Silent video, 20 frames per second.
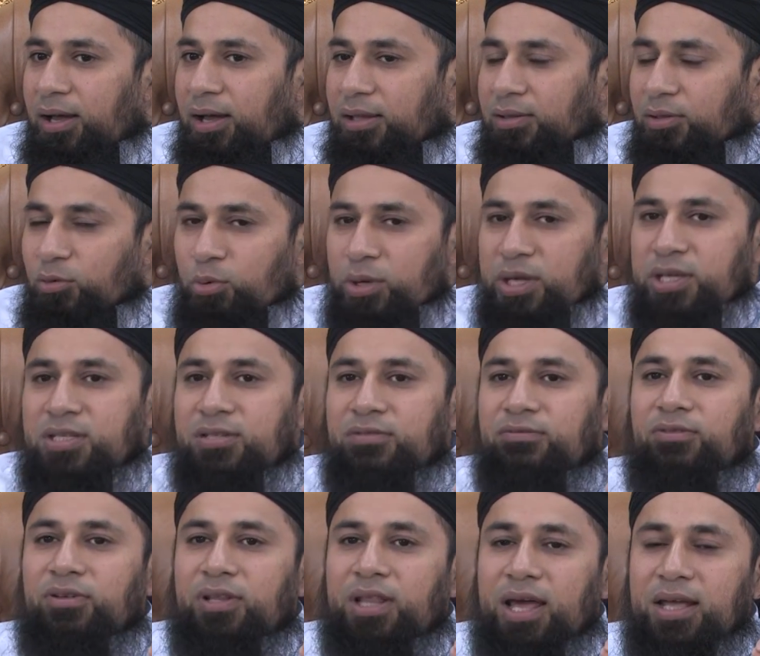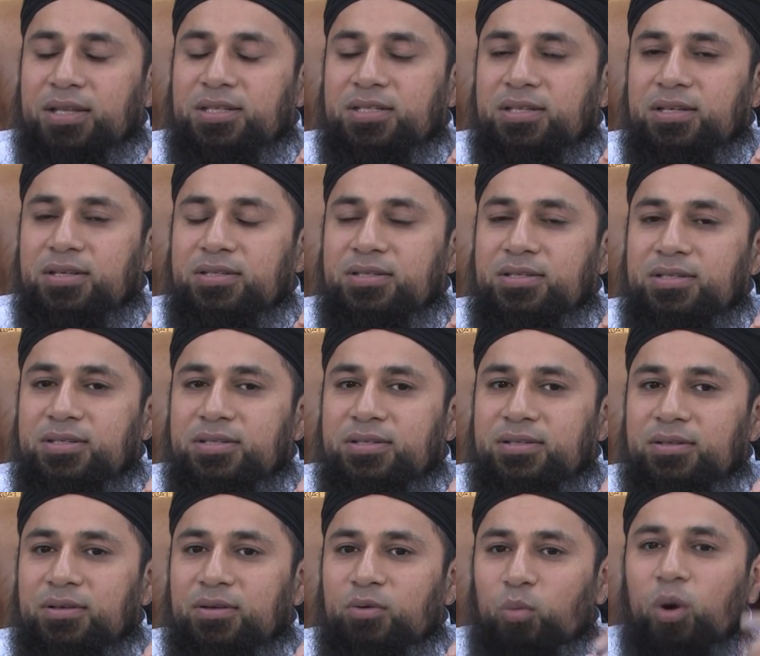And the reason for that is,
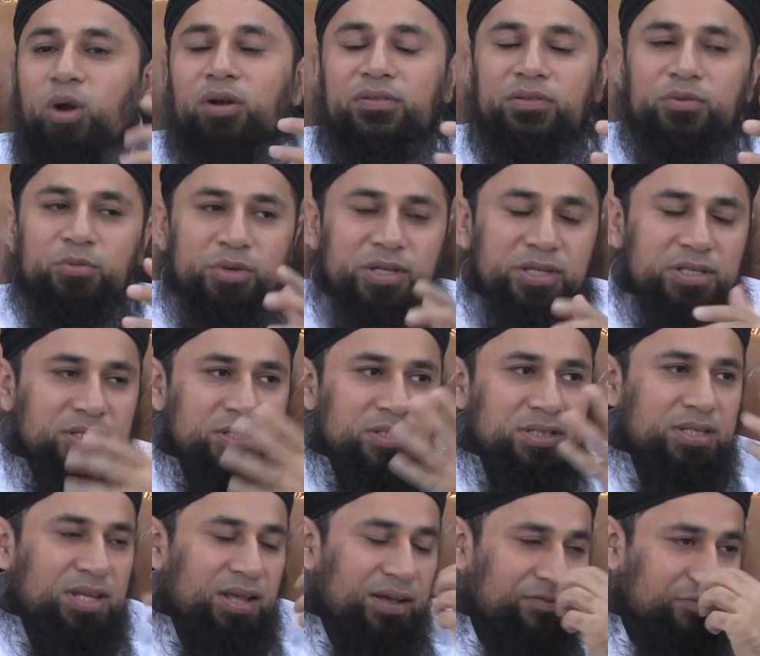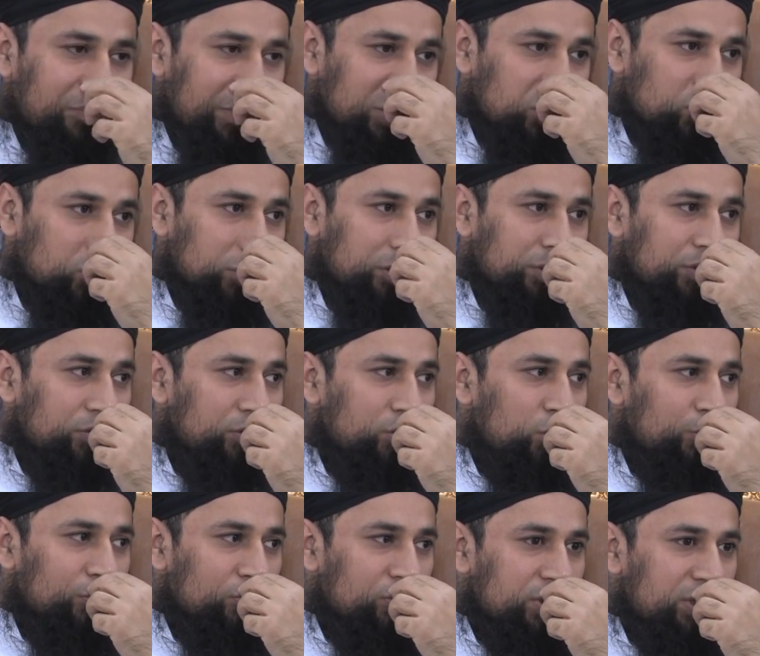one of the reasons I've mentioned
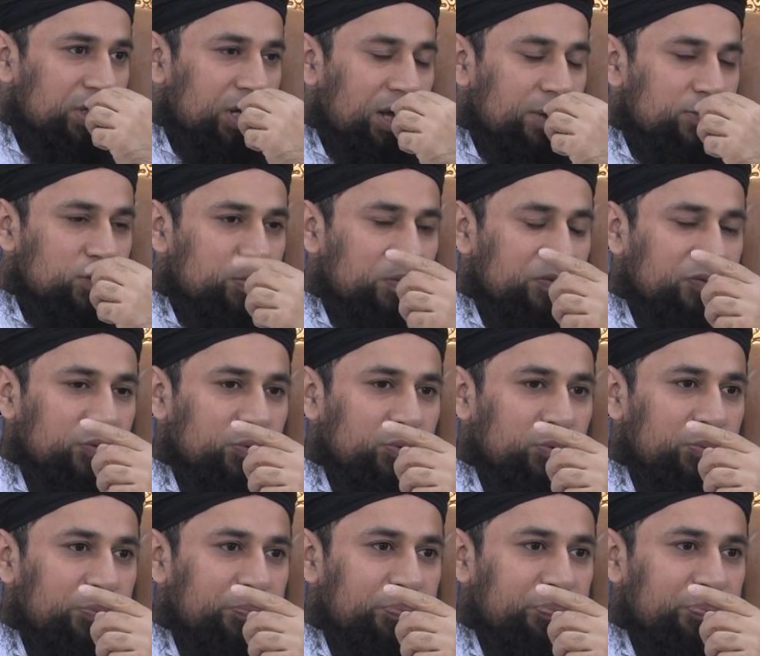numerous times before,